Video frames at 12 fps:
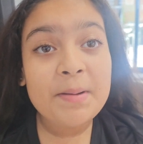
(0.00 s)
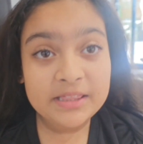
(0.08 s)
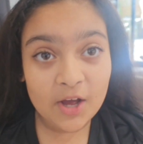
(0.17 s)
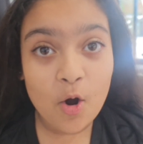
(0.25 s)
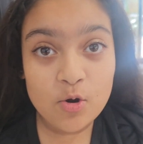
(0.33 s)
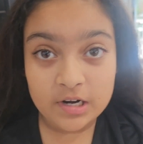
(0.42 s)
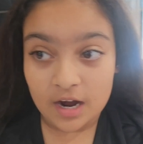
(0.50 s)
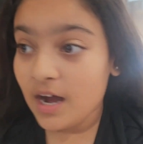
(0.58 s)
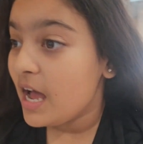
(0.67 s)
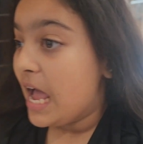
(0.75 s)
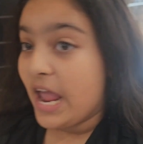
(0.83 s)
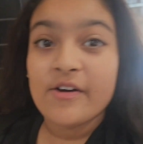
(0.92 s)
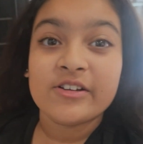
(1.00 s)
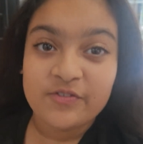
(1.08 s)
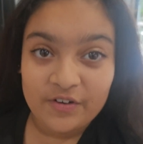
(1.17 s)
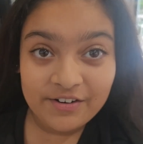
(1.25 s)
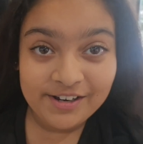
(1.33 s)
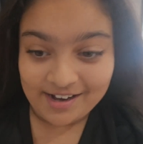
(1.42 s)
met the owner. He was
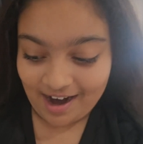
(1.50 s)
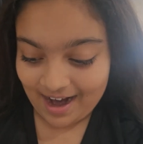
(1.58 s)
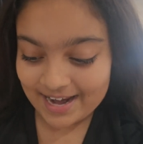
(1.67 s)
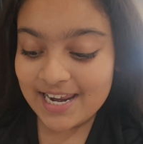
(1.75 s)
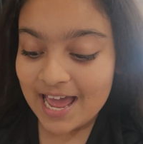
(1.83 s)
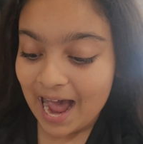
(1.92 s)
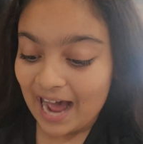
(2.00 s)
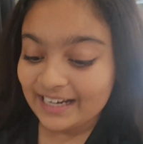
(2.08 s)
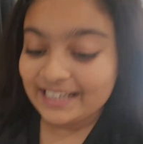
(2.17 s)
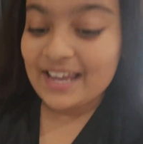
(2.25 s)
very kind and he